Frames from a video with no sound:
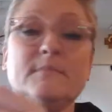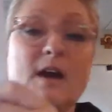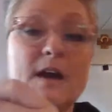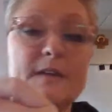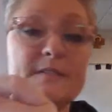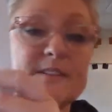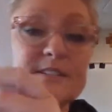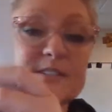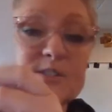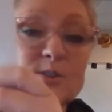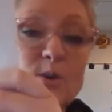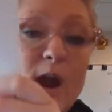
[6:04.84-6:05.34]

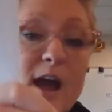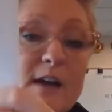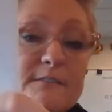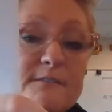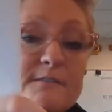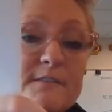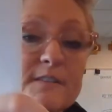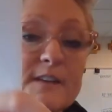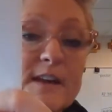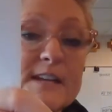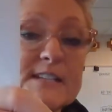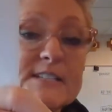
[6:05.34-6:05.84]
on this graph
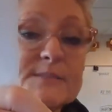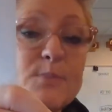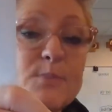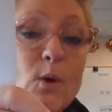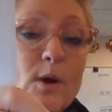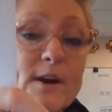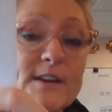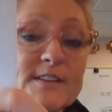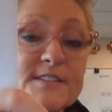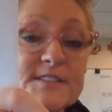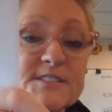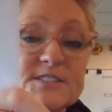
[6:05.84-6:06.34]
as
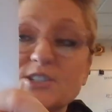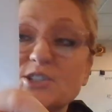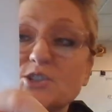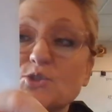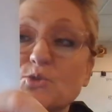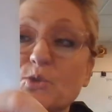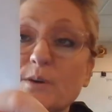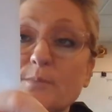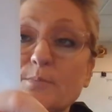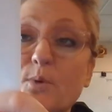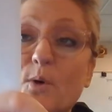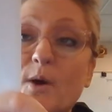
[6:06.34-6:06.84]
points,
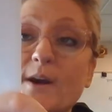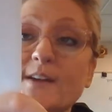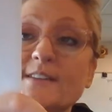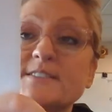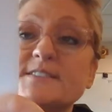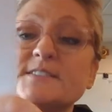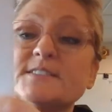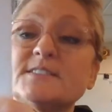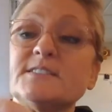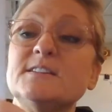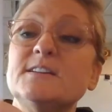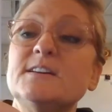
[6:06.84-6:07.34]
discrete
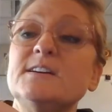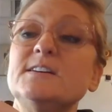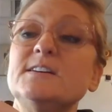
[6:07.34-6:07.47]
points.